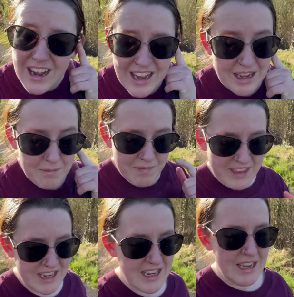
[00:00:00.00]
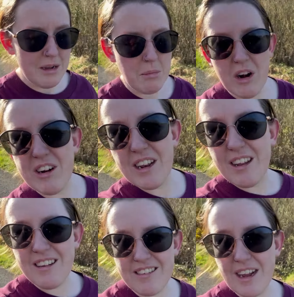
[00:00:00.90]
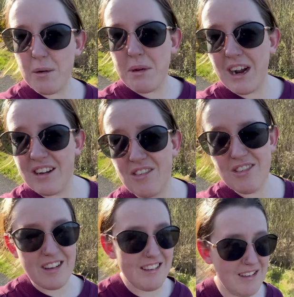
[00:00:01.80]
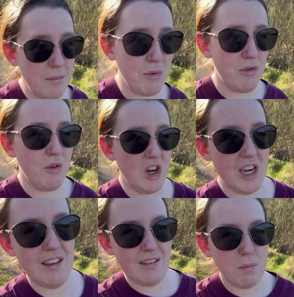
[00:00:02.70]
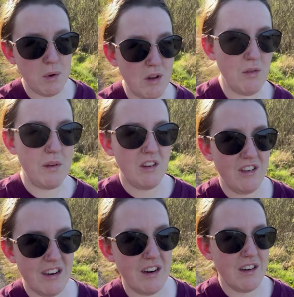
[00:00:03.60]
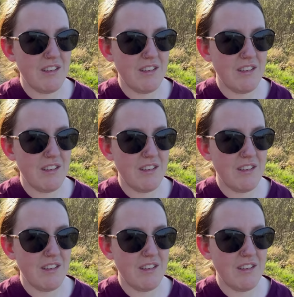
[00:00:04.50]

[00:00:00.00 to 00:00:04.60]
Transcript: Um, Morrigan likes to get a bit of exercise in before she is spoiled with her dinner.